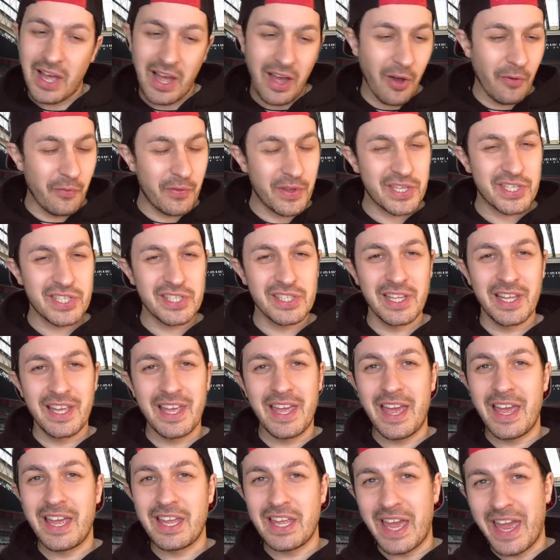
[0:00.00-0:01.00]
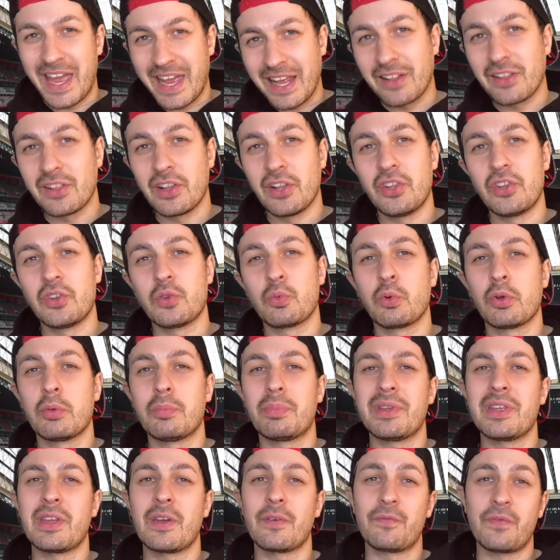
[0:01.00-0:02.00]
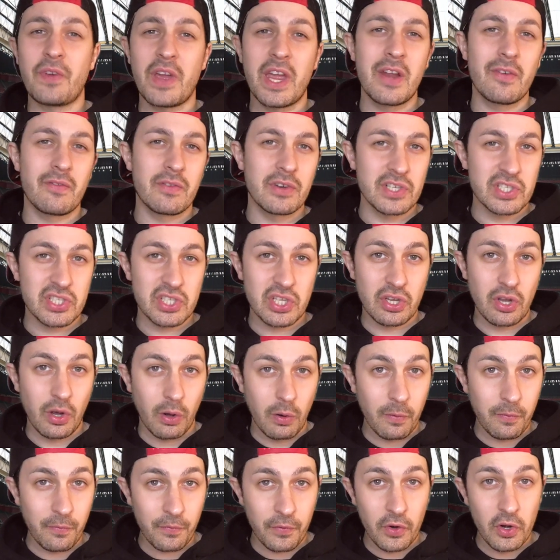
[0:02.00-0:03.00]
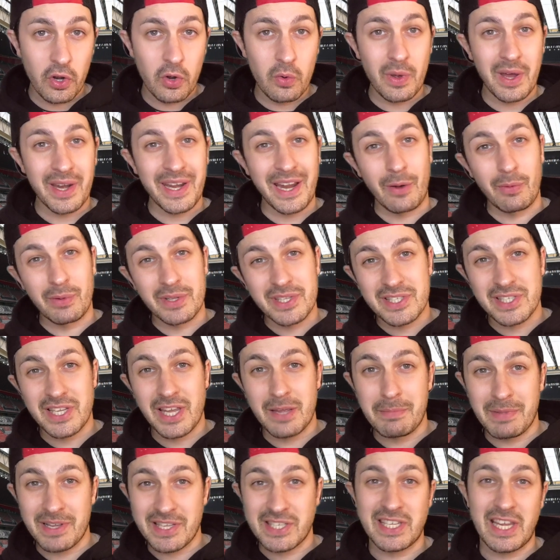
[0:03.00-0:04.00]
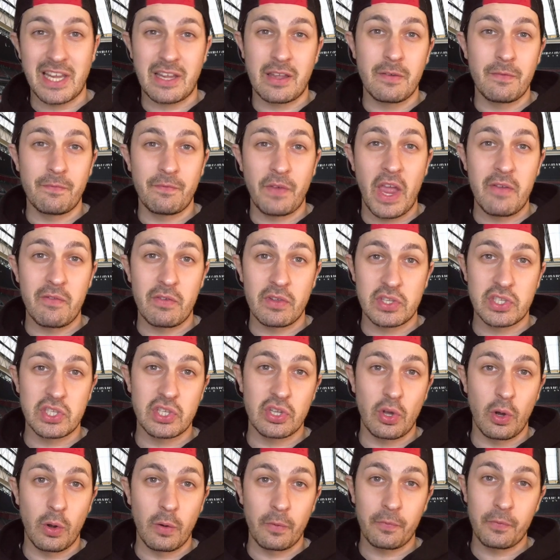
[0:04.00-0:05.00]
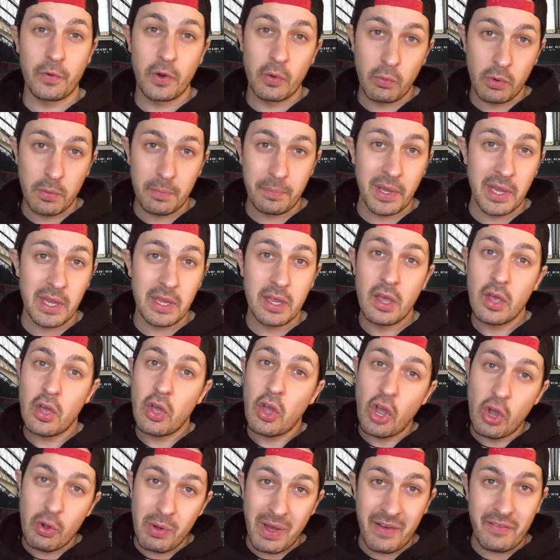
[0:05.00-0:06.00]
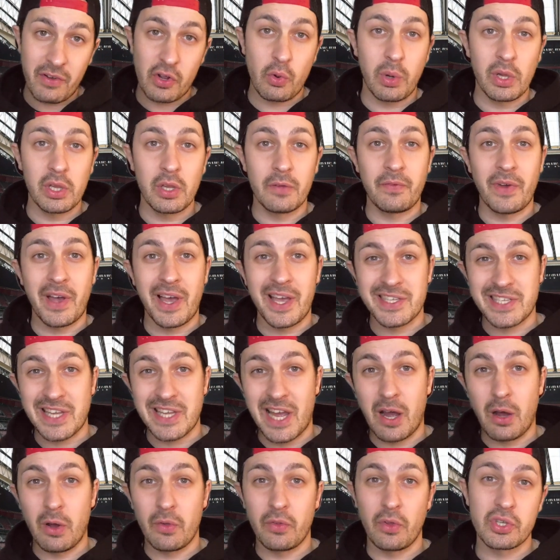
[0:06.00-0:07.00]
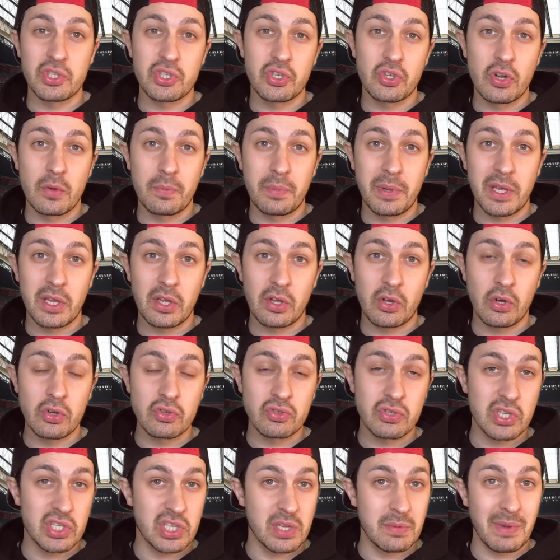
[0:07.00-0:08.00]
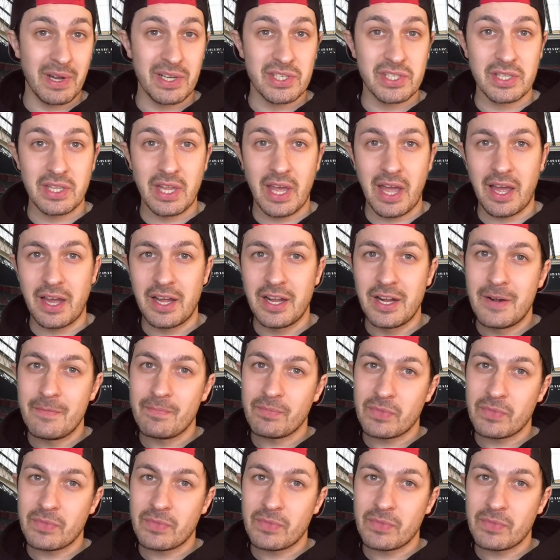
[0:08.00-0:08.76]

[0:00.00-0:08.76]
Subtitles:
Obviously, England would be your favourites to go through, and I would say my second favourite to go through would be whoever qualifies out of those European countries. Imagine that.